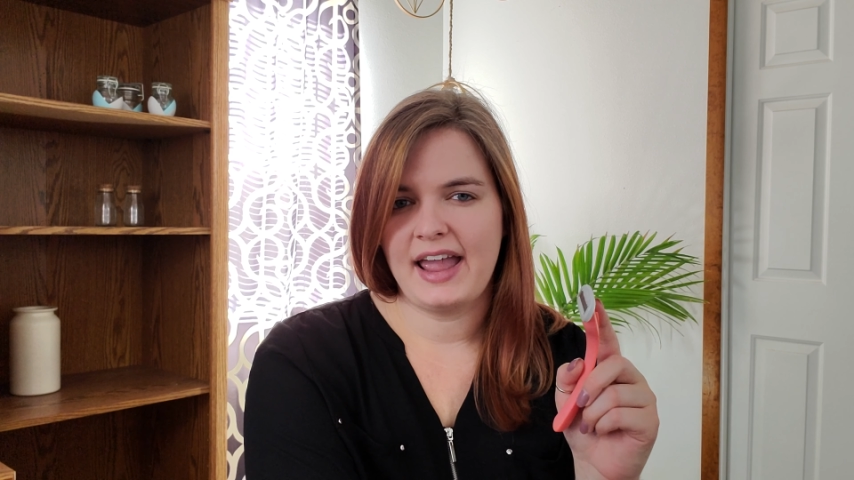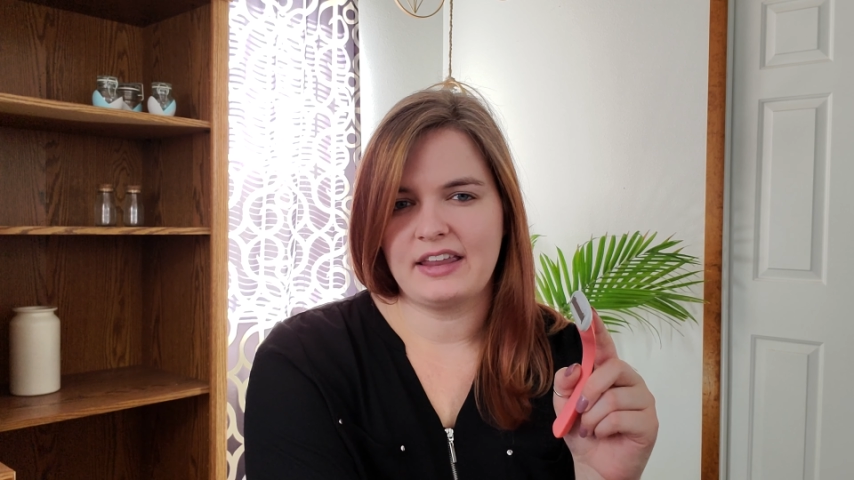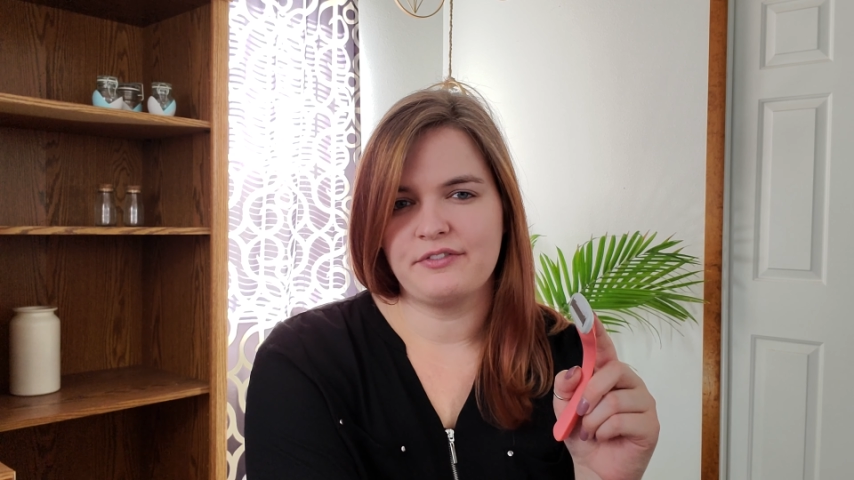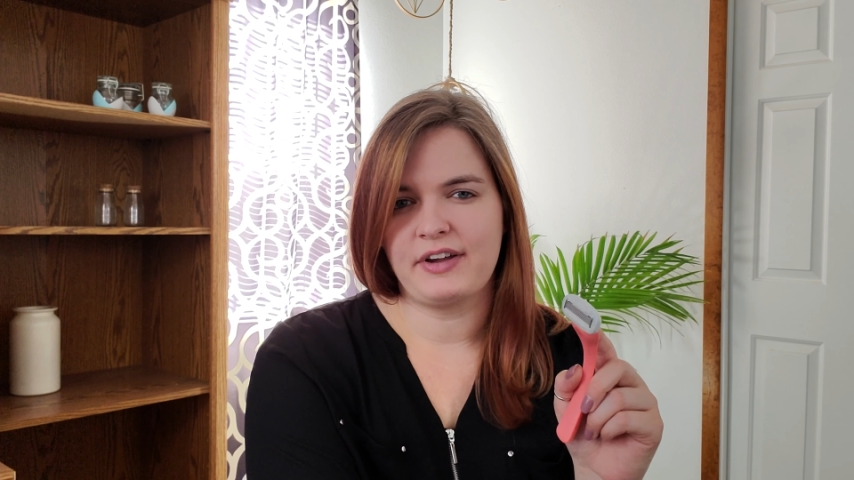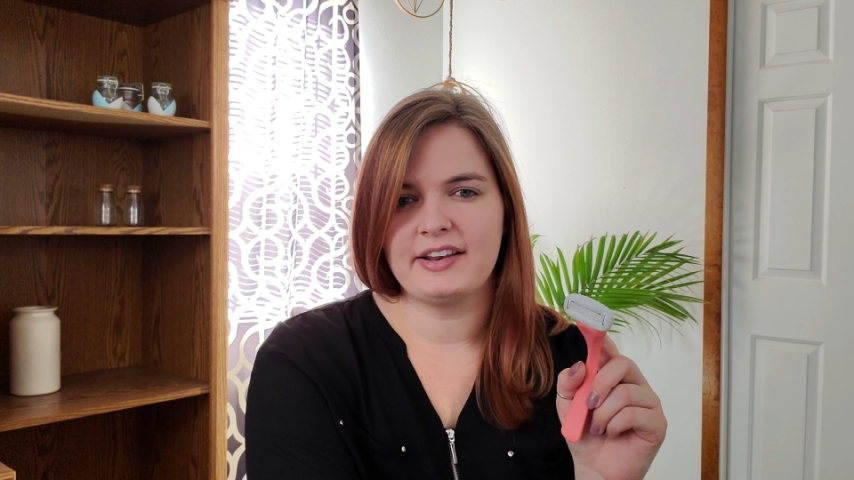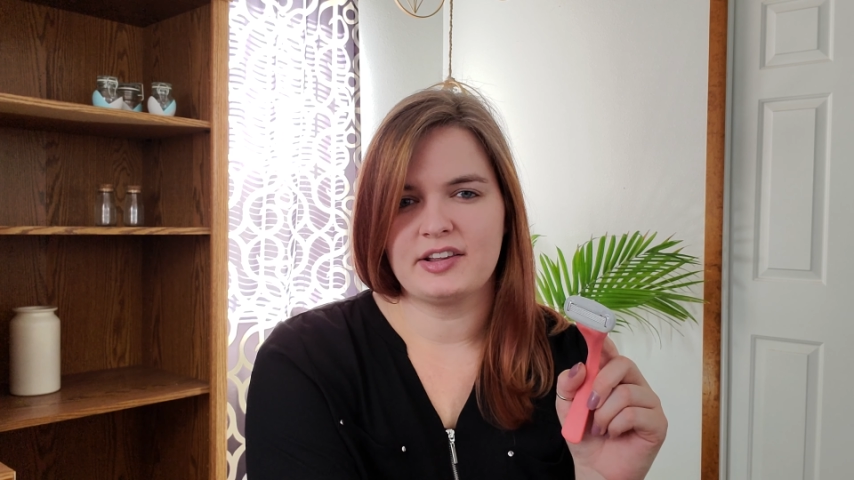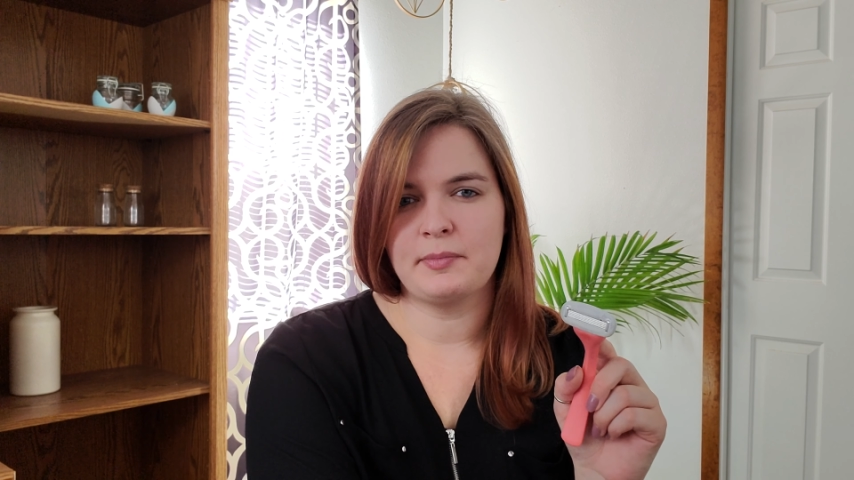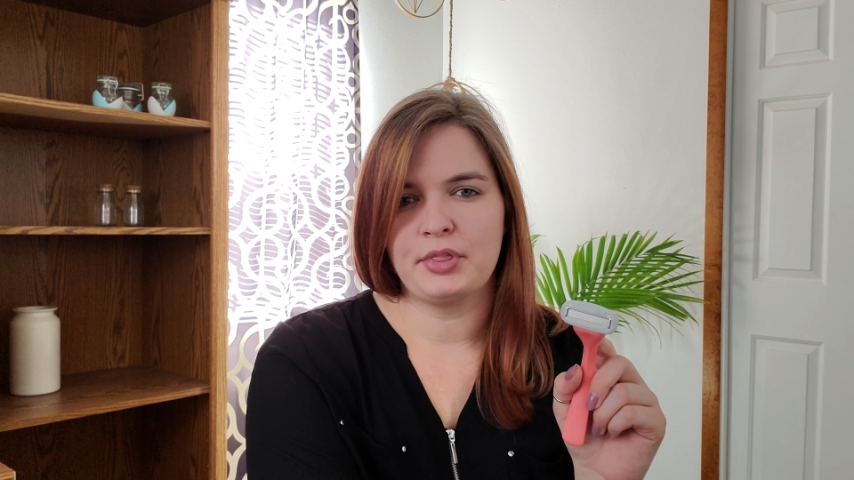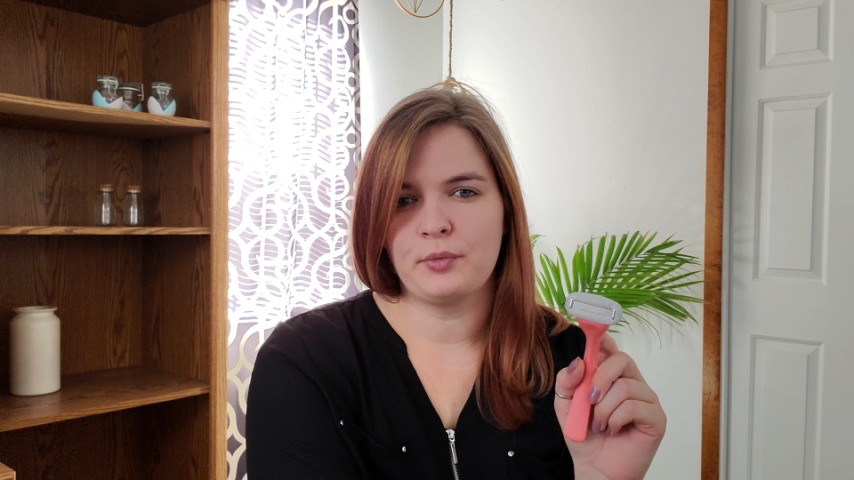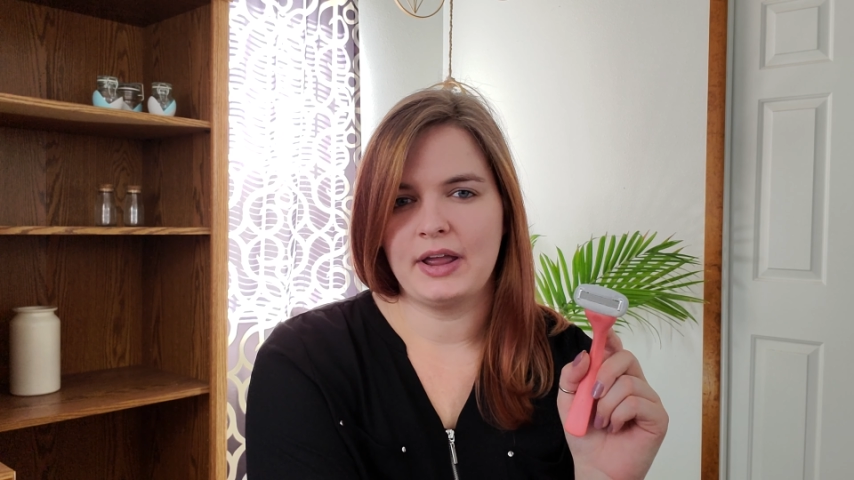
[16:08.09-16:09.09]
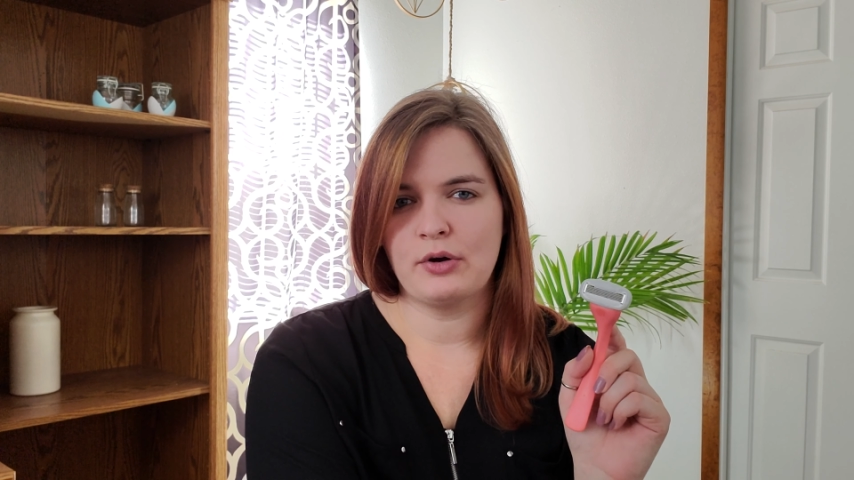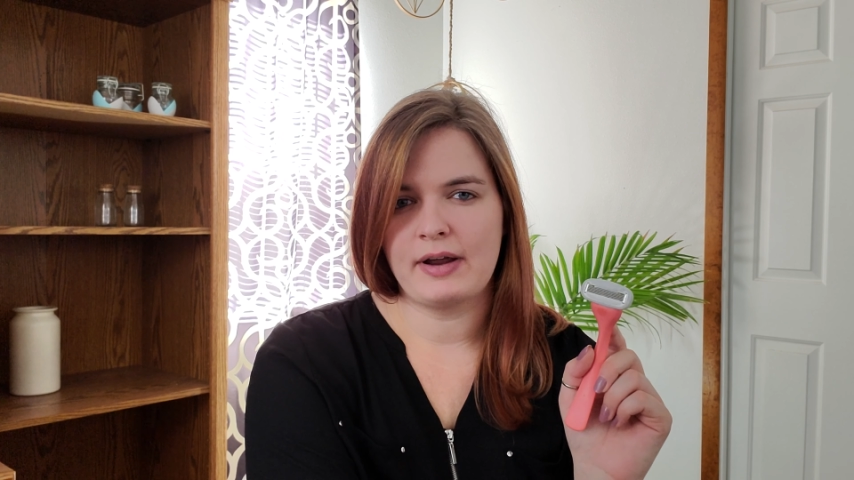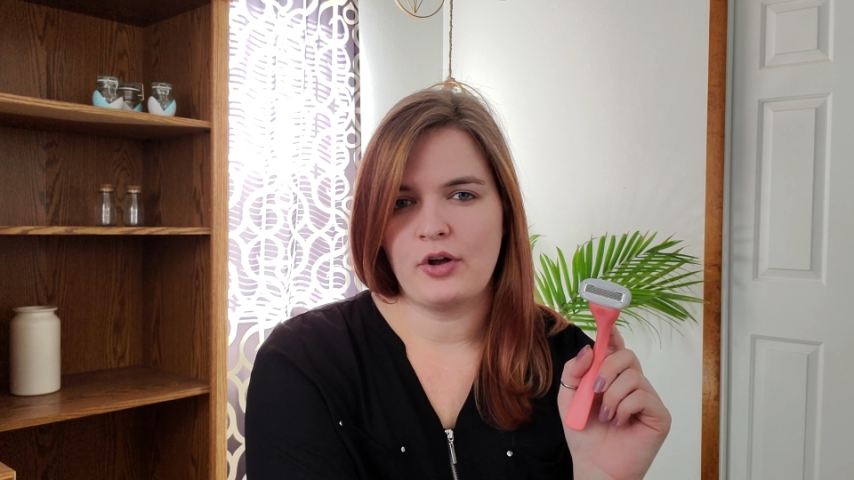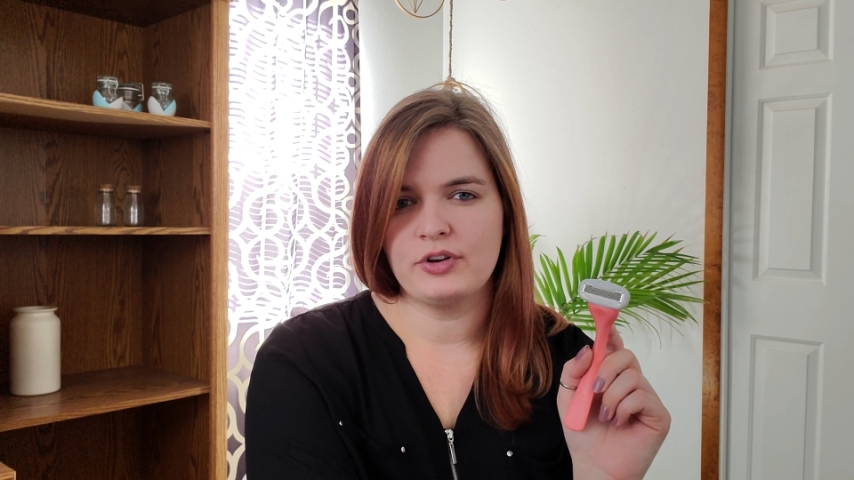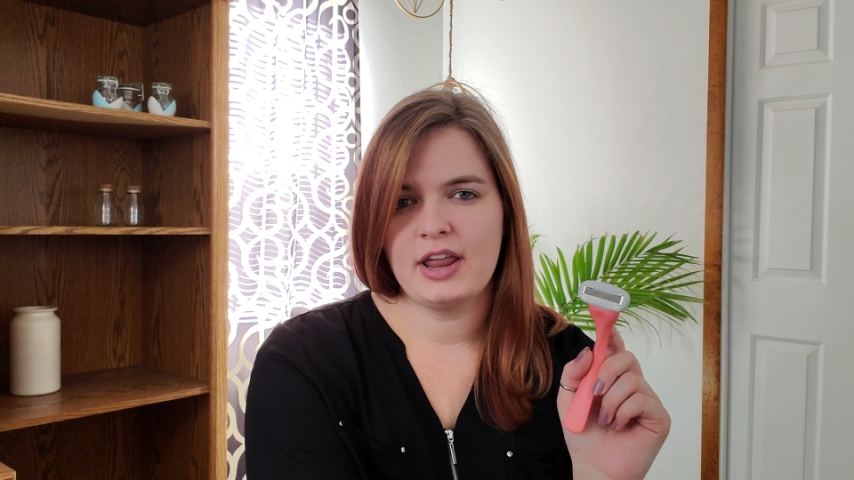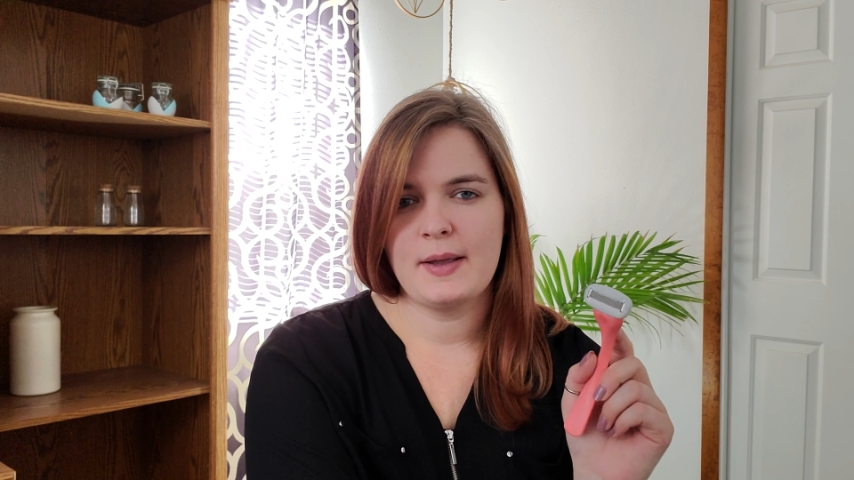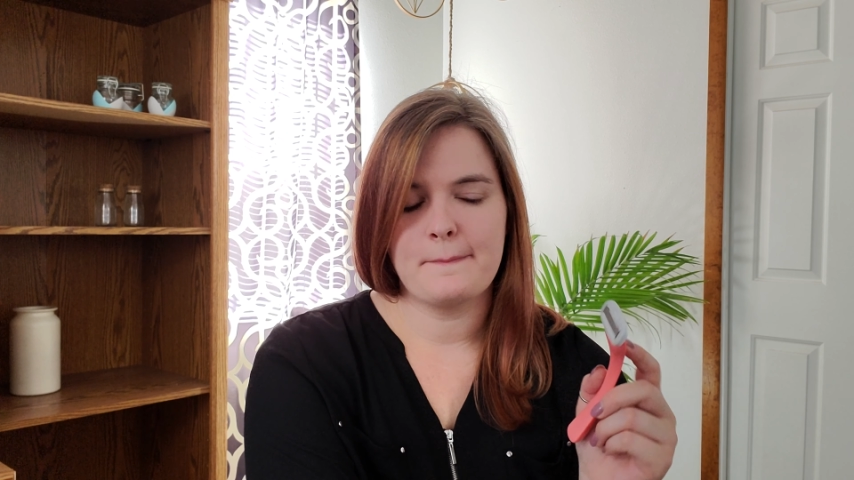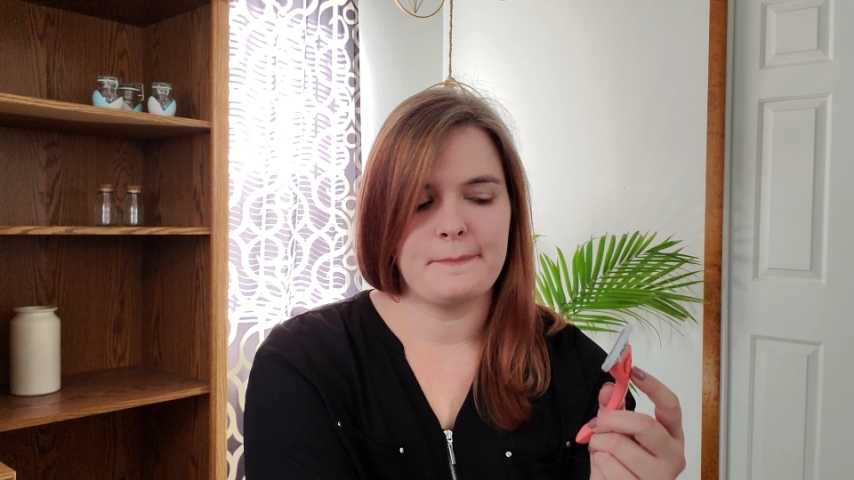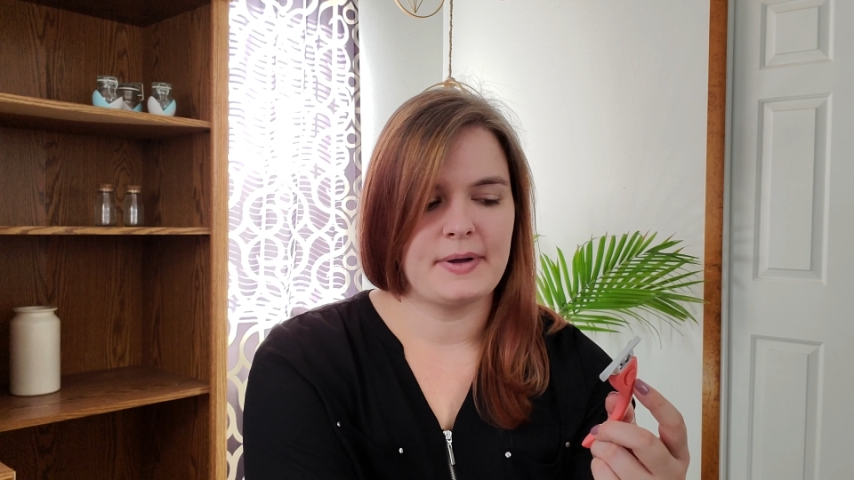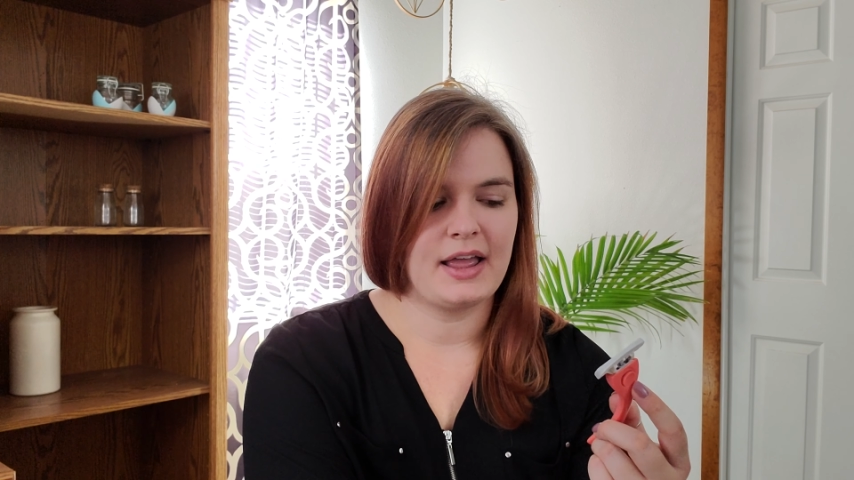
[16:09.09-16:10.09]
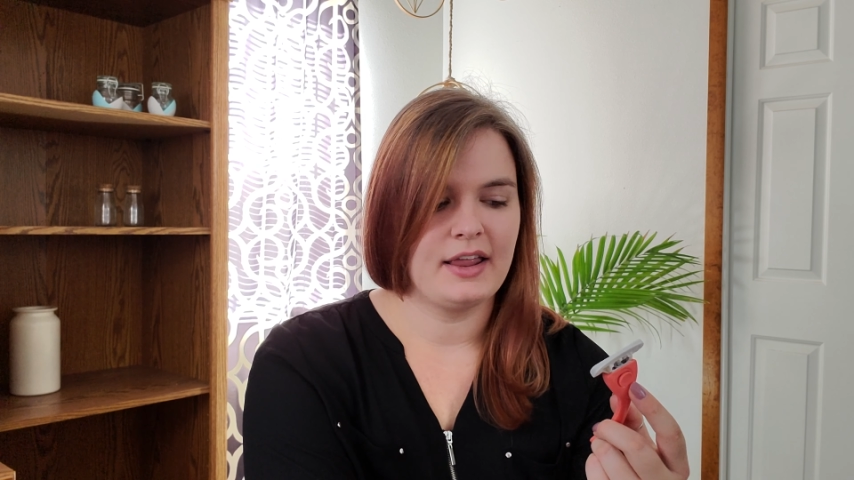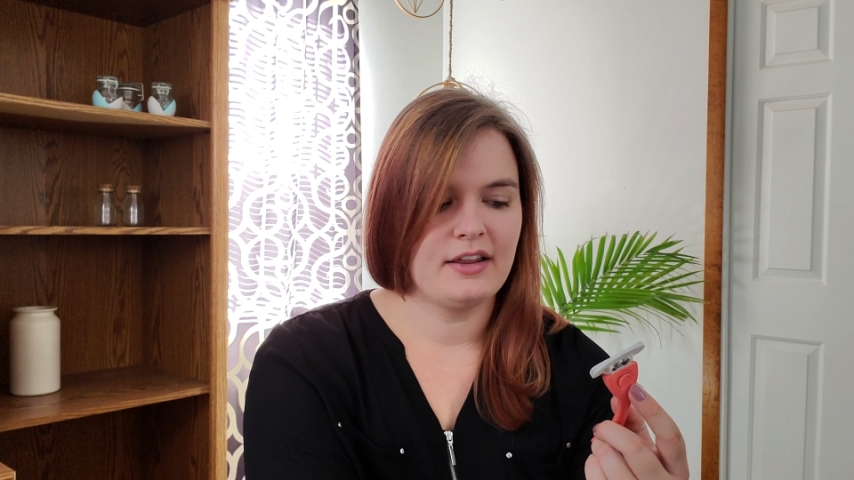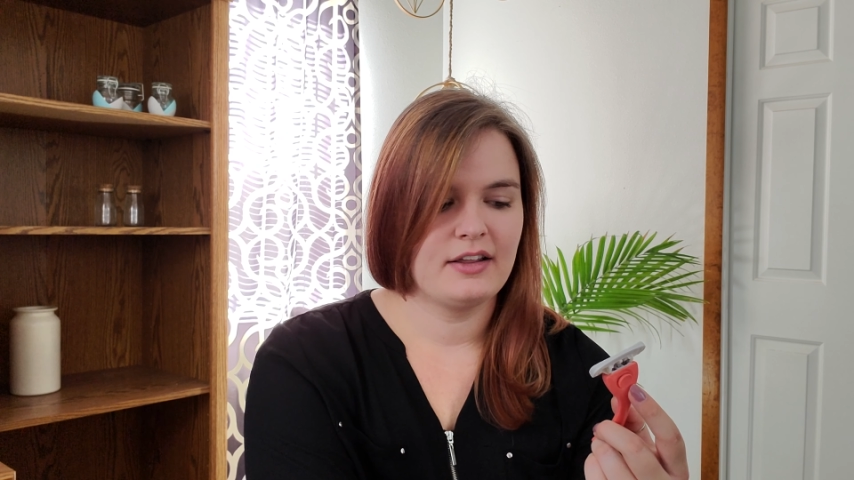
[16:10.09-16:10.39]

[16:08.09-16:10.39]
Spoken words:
I can find some other way around it, but